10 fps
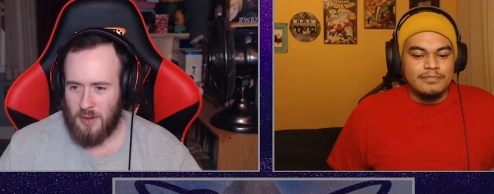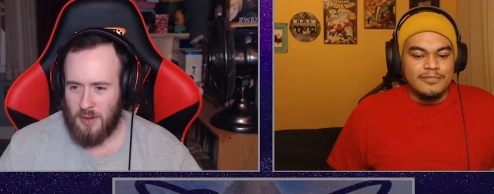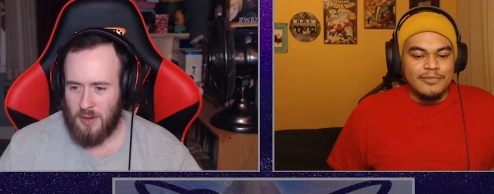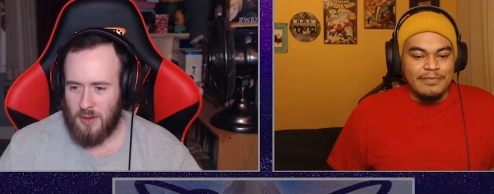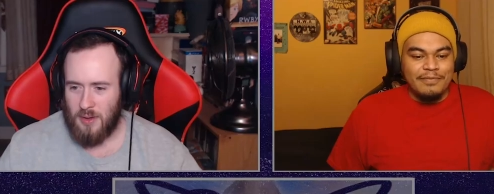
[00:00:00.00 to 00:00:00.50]

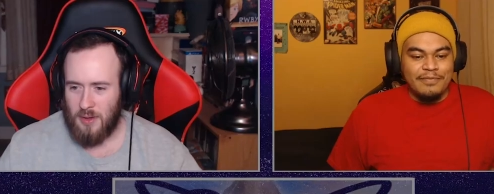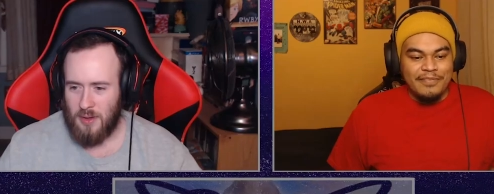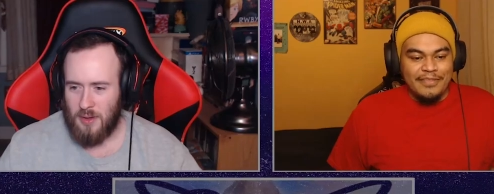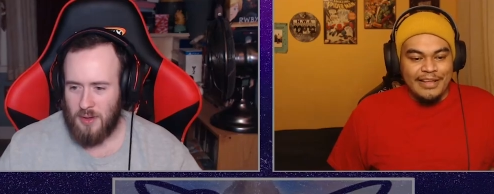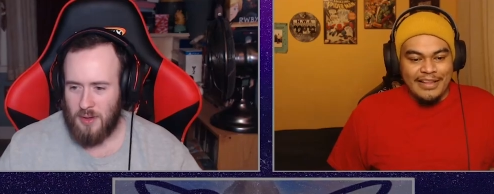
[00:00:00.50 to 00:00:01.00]
Speaker 1: well,
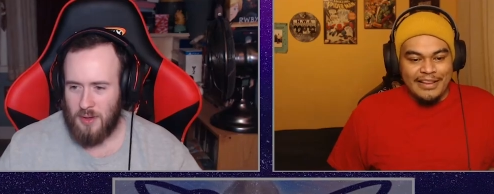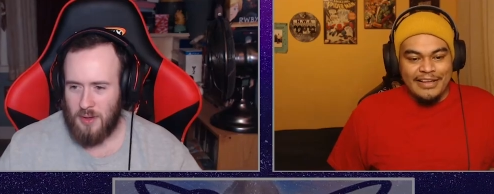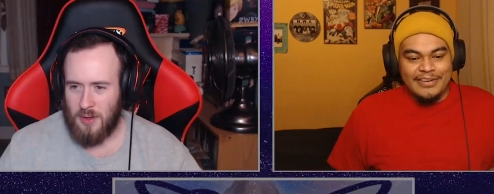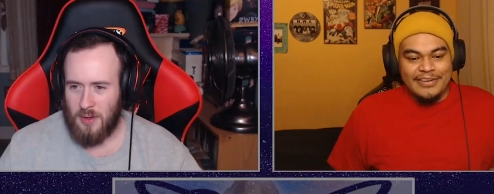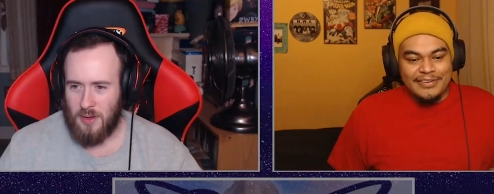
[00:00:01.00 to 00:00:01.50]
hey, there you
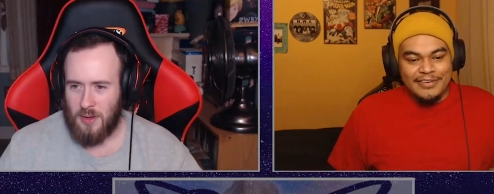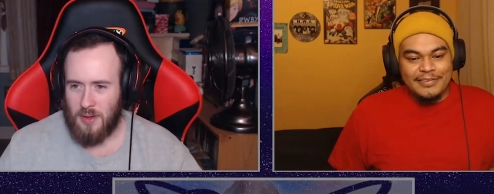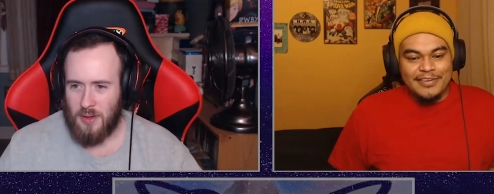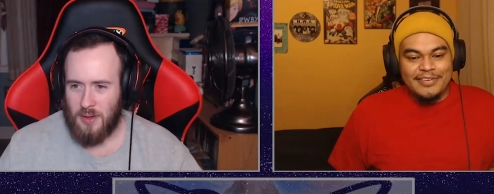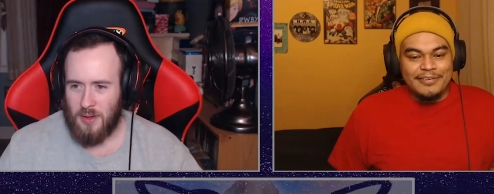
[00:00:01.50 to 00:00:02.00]
go. There's the
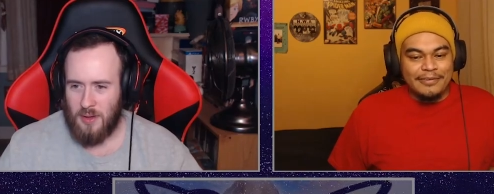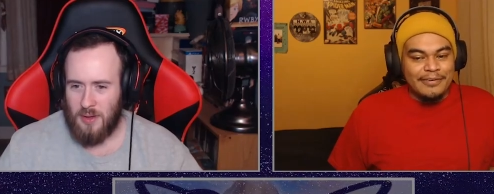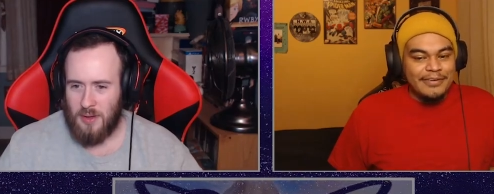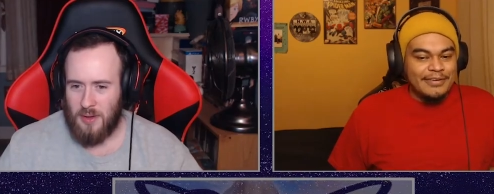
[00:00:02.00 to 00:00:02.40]
rest of the crew.